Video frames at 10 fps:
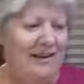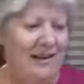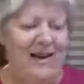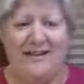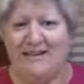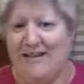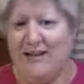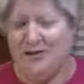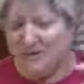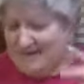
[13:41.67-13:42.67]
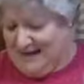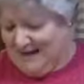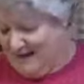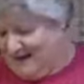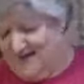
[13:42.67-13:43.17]
and he looks
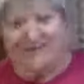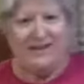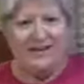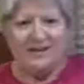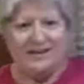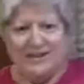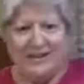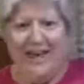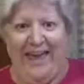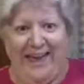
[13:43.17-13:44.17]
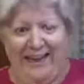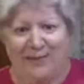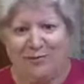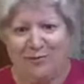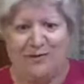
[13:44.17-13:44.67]
down and his leg's just like
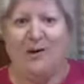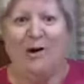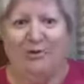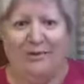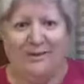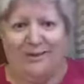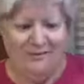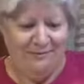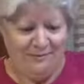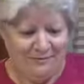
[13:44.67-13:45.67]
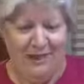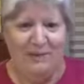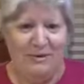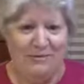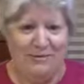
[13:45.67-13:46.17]
hanging through this hole in the
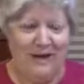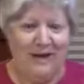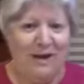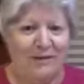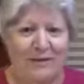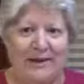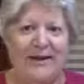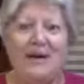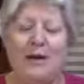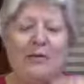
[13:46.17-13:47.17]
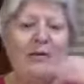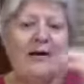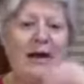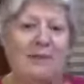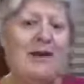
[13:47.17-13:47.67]
bottom of the helicopter. Well, the
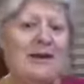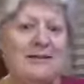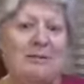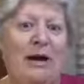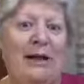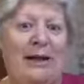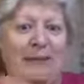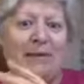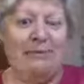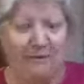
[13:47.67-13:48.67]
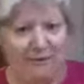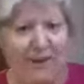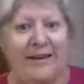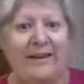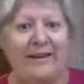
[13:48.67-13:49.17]
kamikaze pilot happened to be
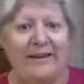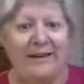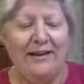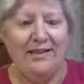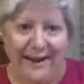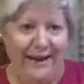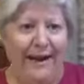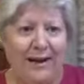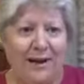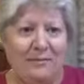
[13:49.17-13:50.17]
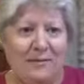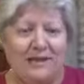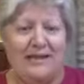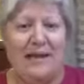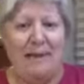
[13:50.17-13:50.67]
flying that helicopter
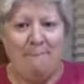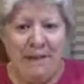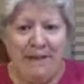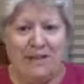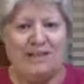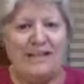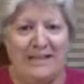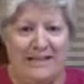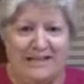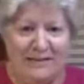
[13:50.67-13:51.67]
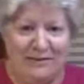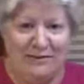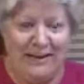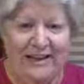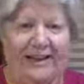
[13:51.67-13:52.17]
that day and managed to land it
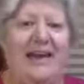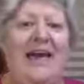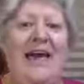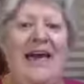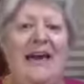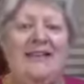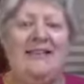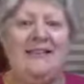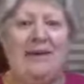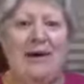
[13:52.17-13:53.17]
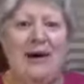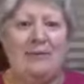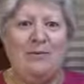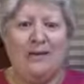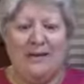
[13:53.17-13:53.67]
safely, and then they were
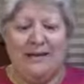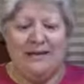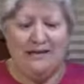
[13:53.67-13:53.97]
able to get